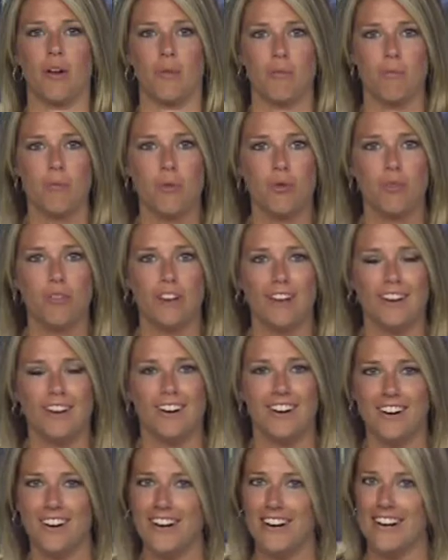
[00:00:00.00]
Right,
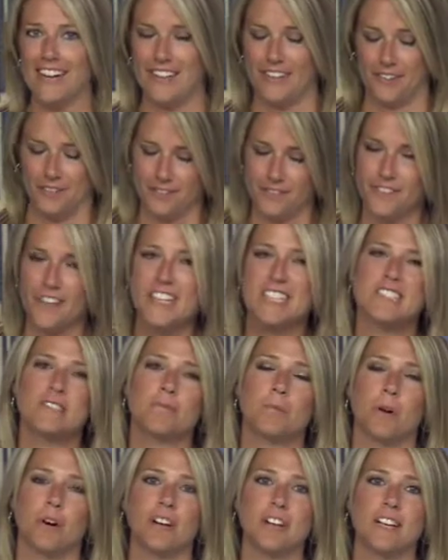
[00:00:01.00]
moving on,
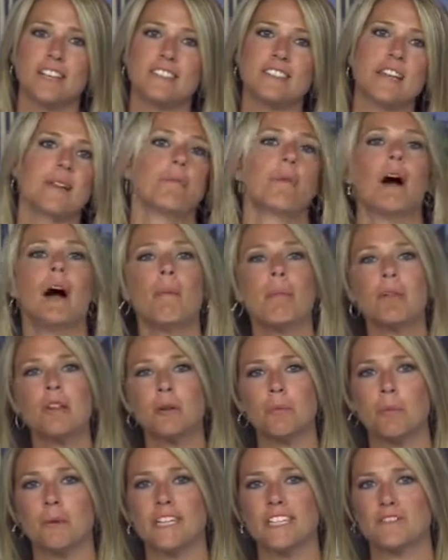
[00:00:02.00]
Facebook is a
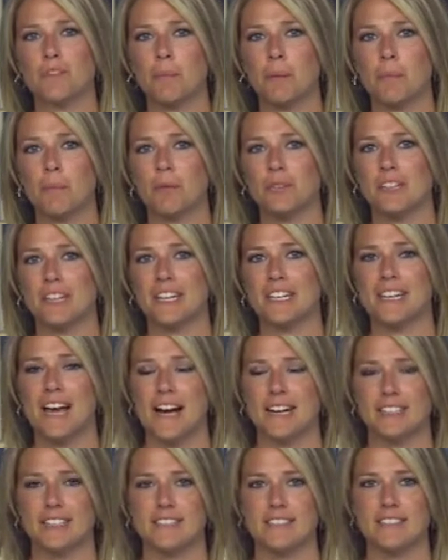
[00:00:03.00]
popular place for people to
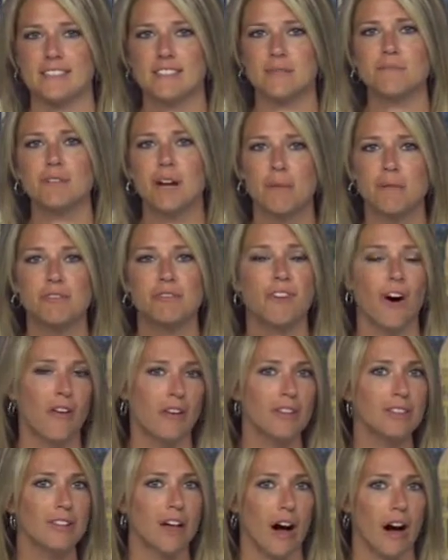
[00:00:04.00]
connect and sometimes
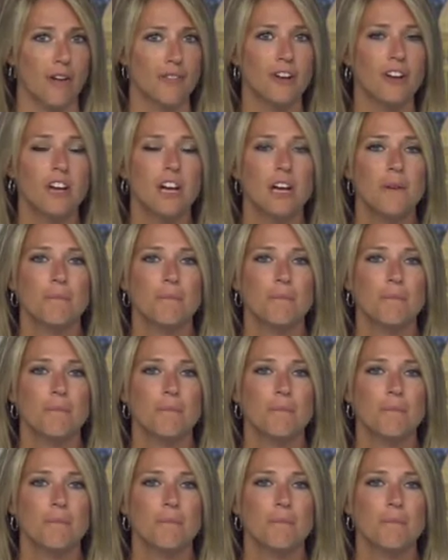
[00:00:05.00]
fall in love.